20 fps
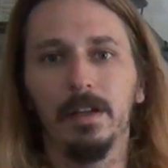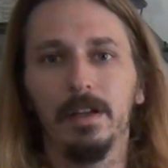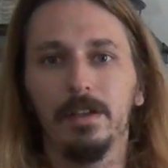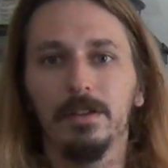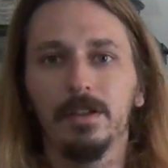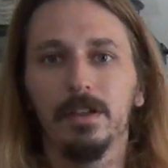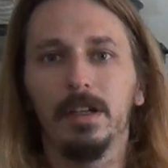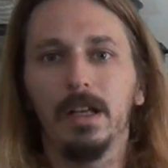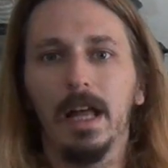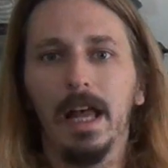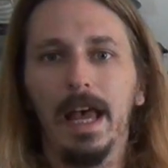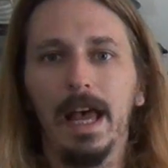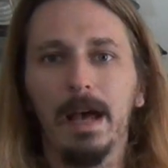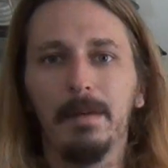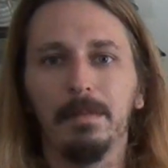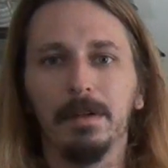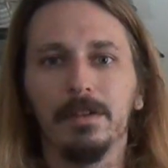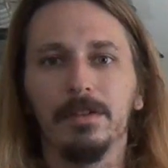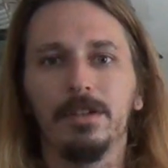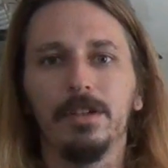It's going to
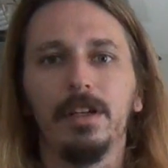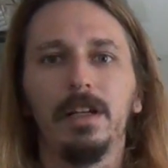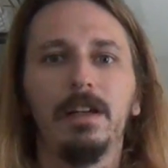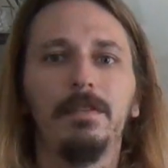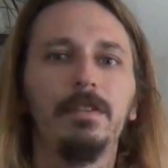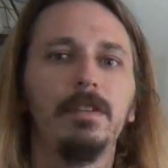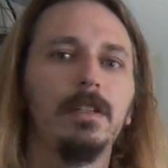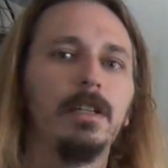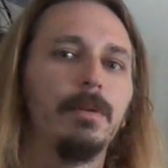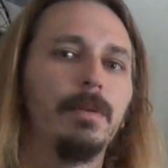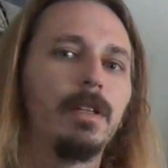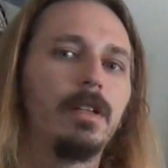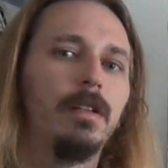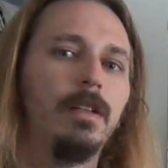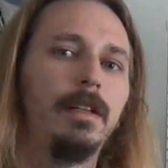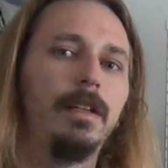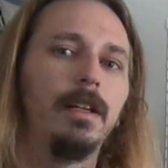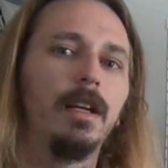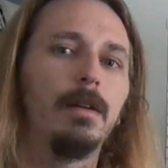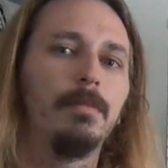happen. So you're going to have to deal with
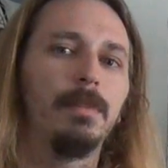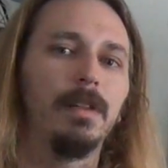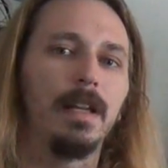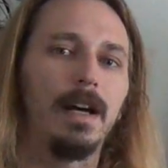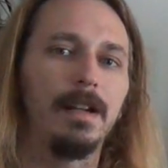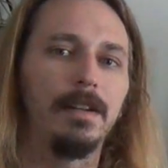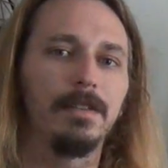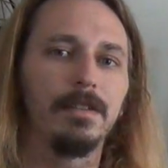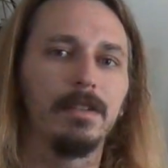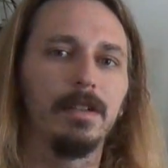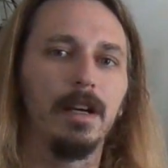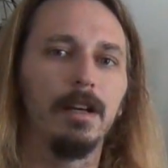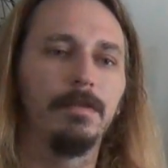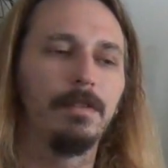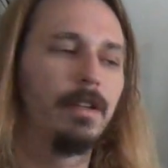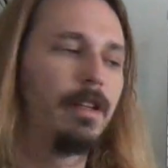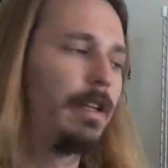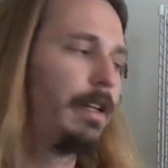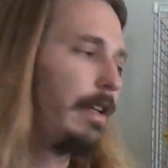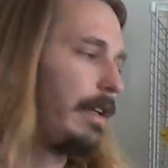cleaning up a lot of
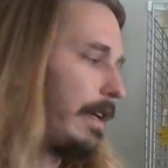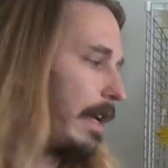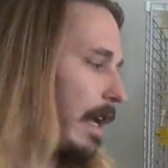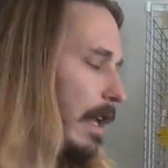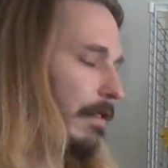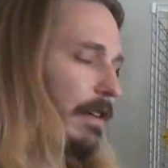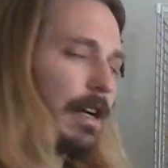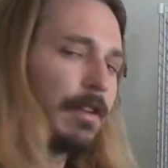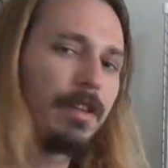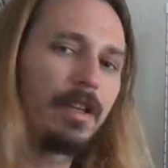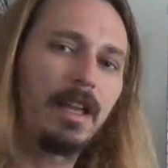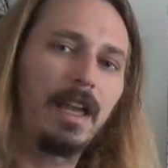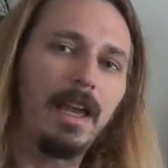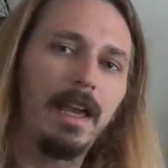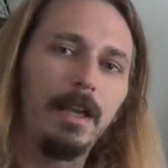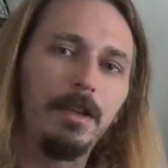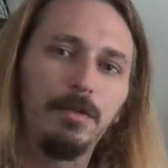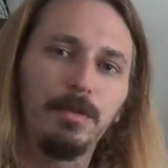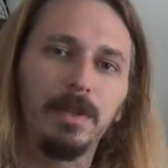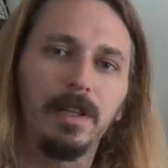stuff. And around the
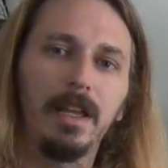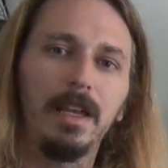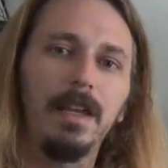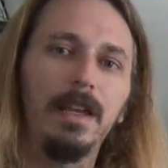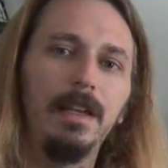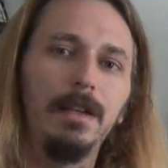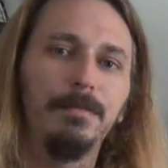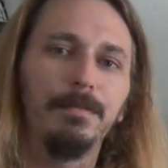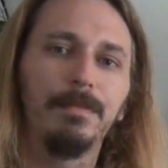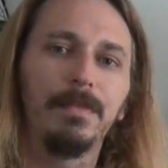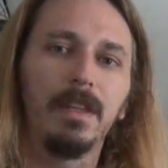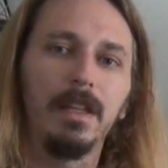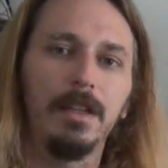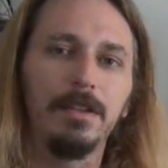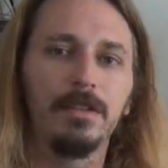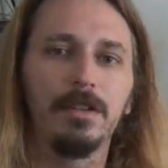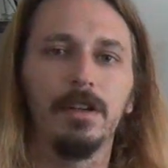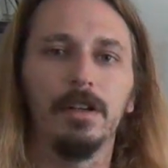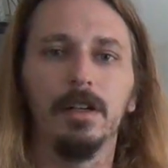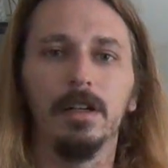cage when they eat,
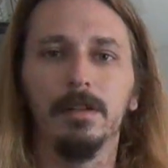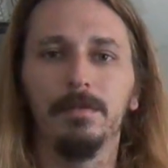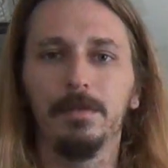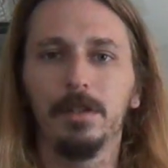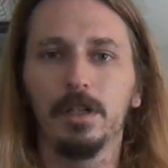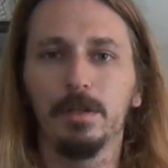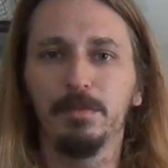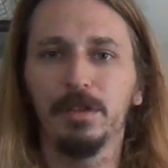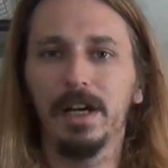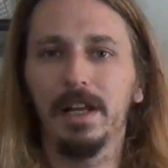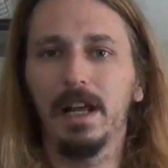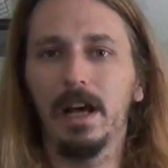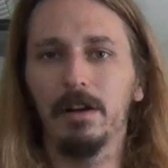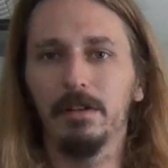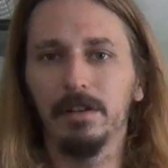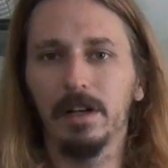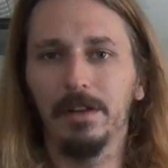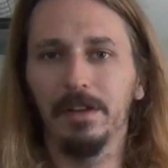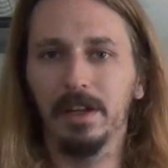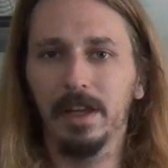it's going to spread out
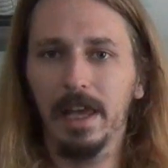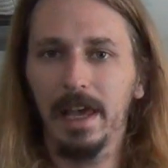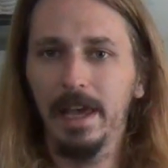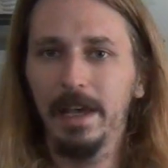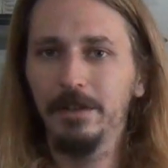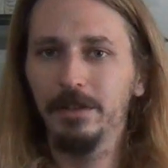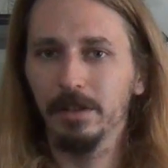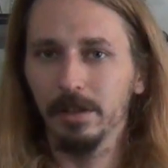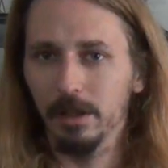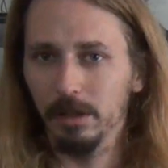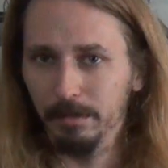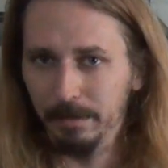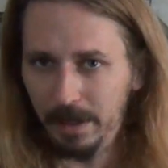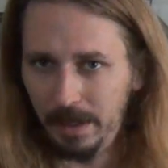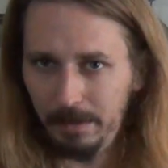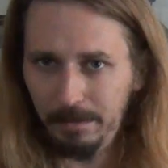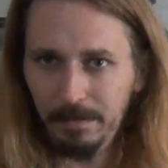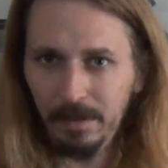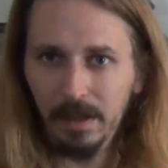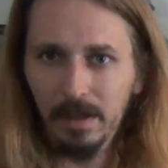around the cage a little
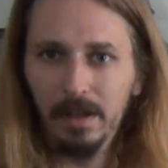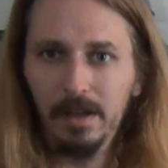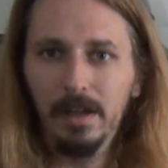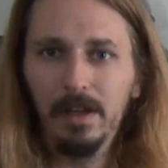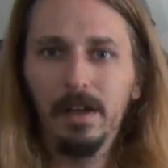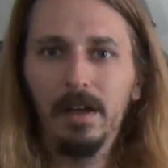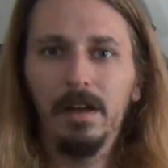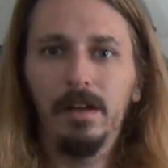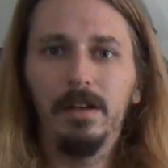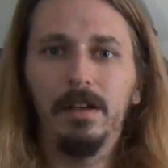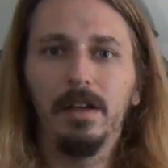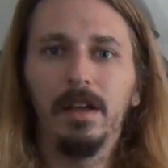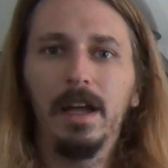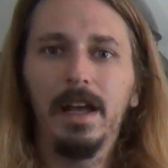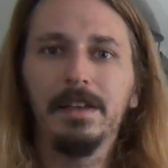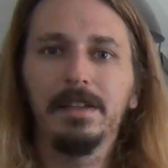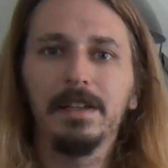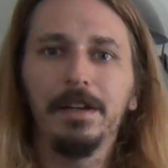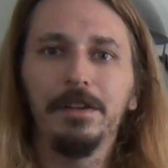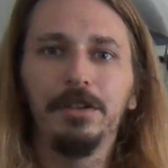bit,
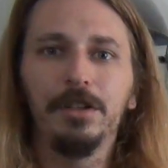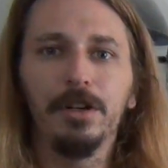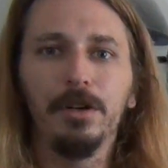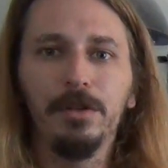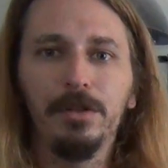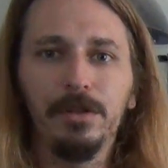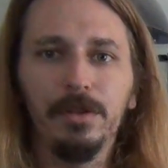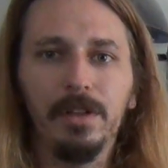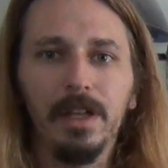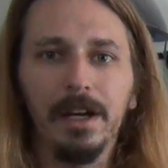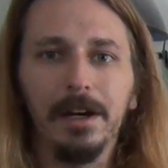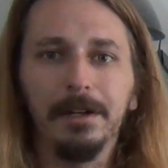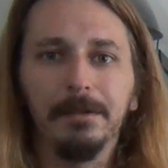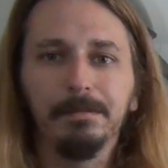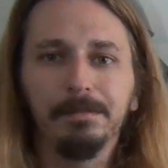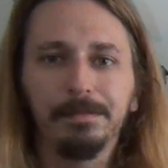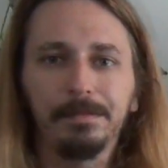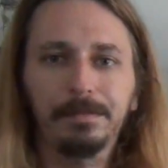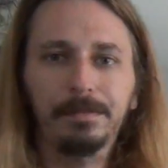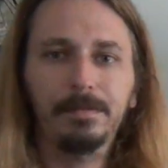as I showed you there.
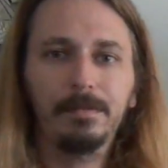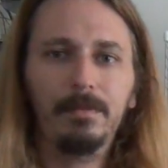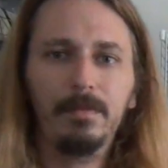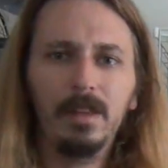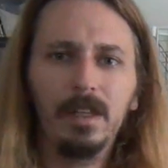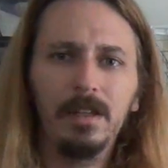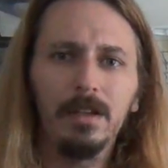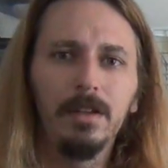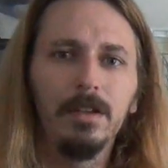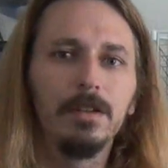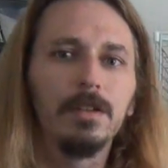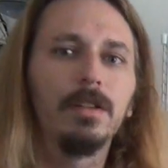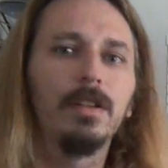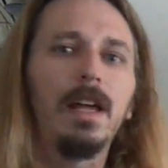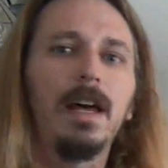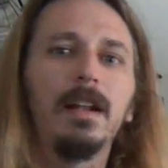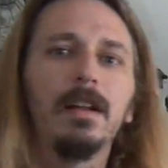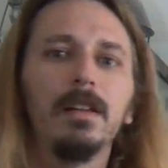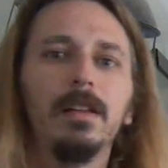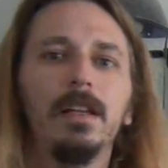So a
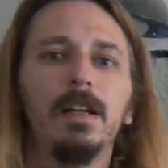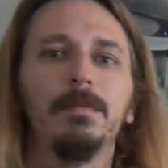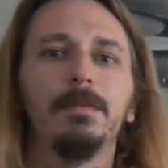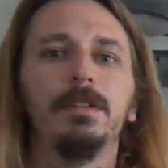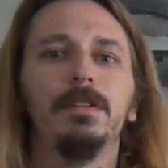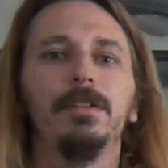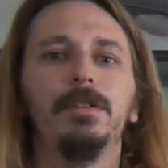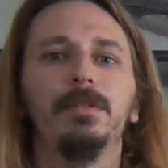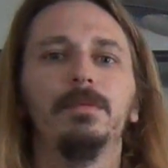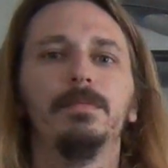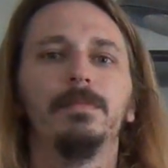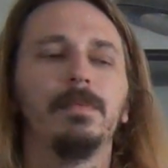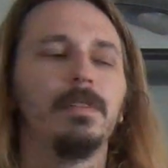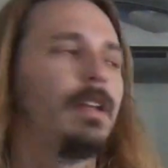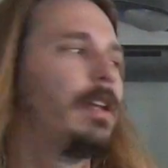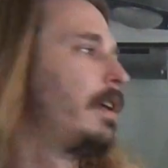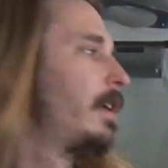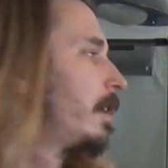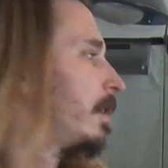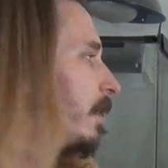lot of cleanup to do.
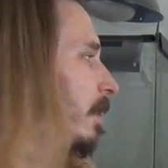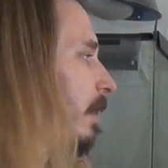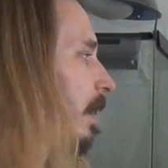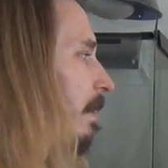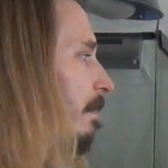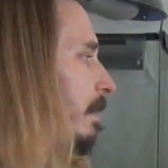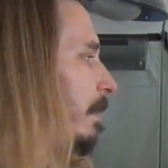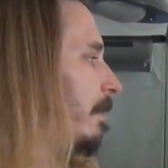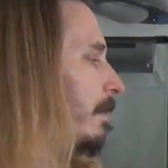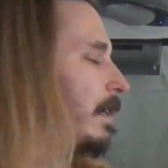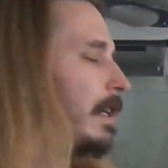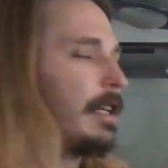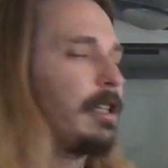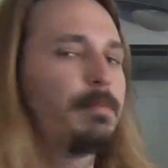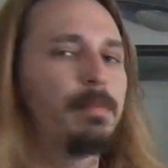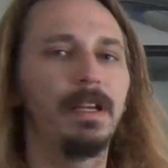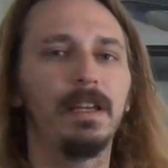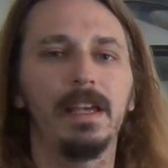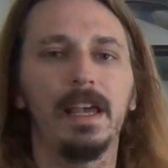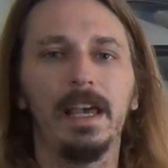You're going to have a
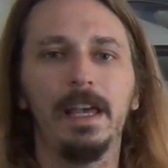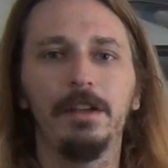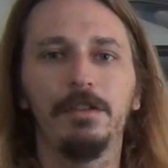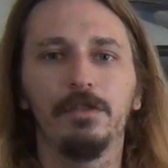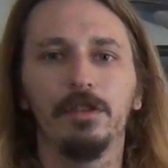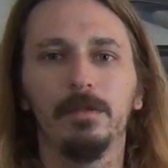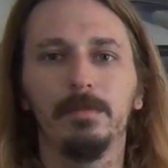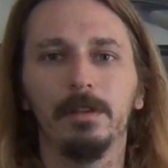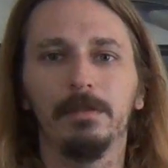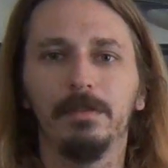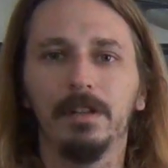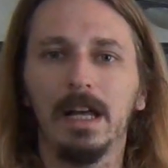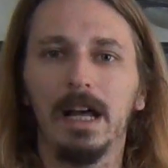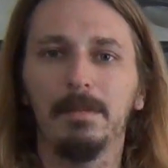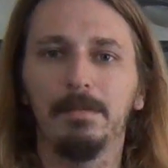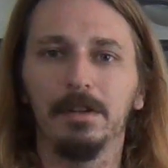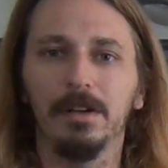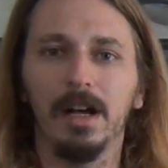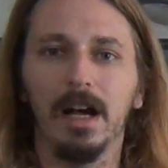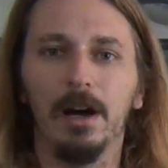nice big cage for them to flap
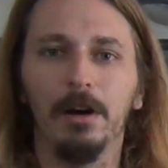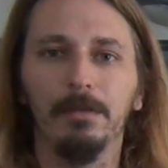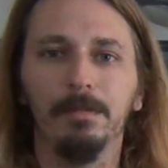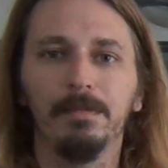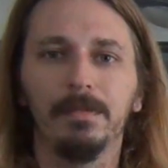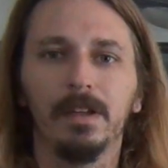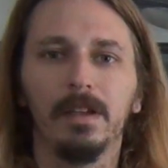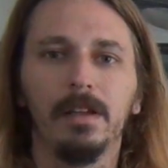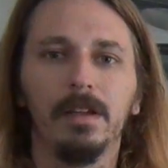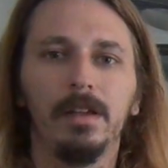around.